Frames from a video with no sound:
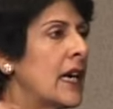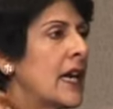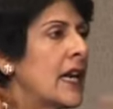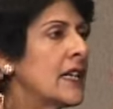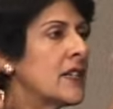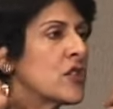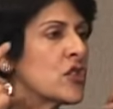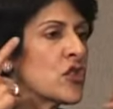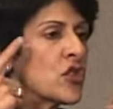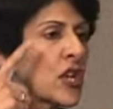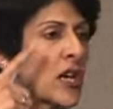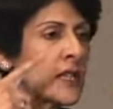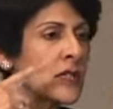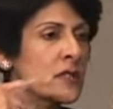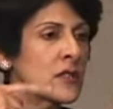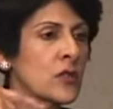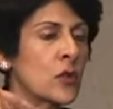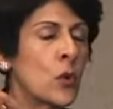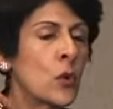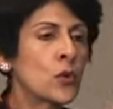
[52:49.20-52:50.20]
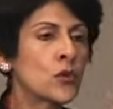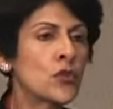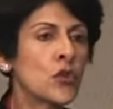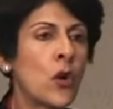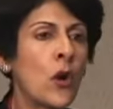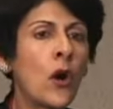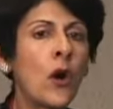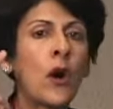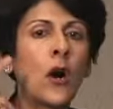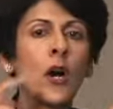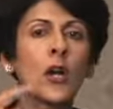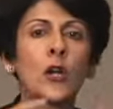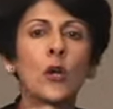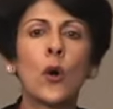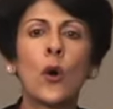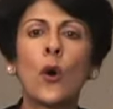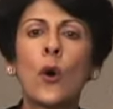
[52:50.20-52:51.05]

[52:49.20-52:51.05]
It just goes on